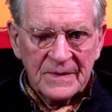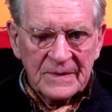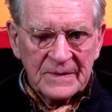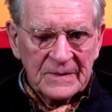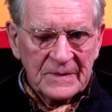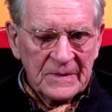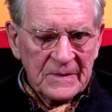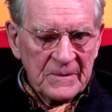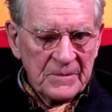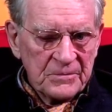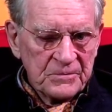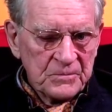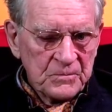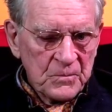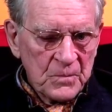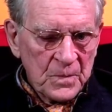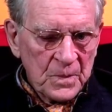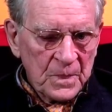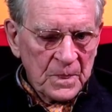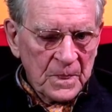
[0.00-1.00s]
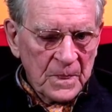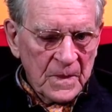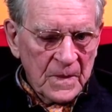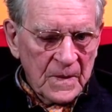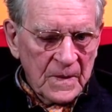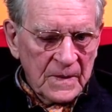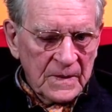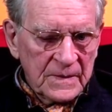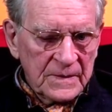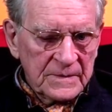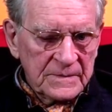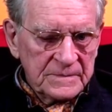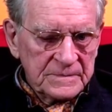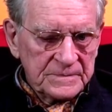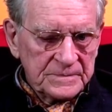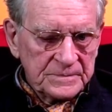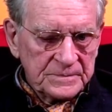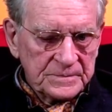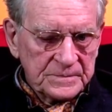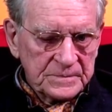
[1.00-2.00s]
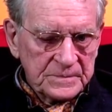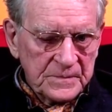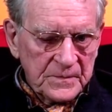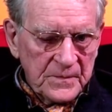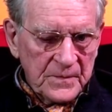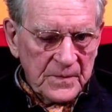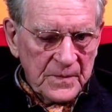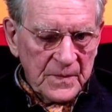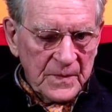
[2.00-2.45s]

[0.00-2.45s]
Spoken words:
(no one is talking)